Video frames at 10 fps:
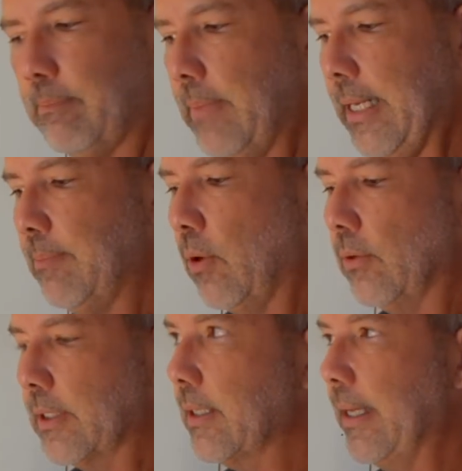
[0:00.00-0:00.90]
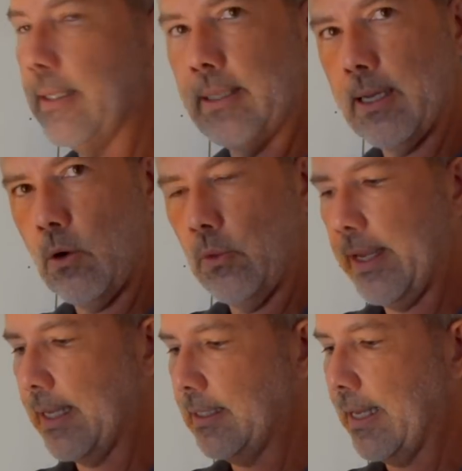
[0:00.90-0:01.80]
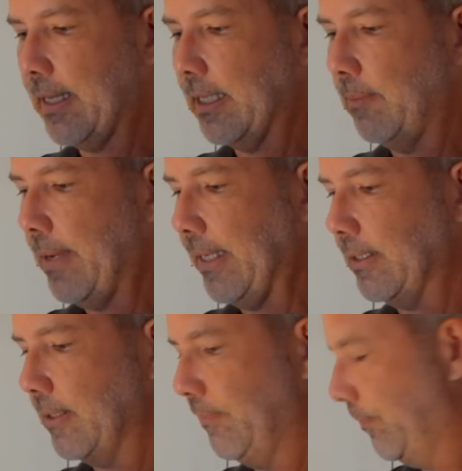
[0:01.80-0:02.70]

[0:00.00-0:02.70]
mini bolts that hold the antenna in the base.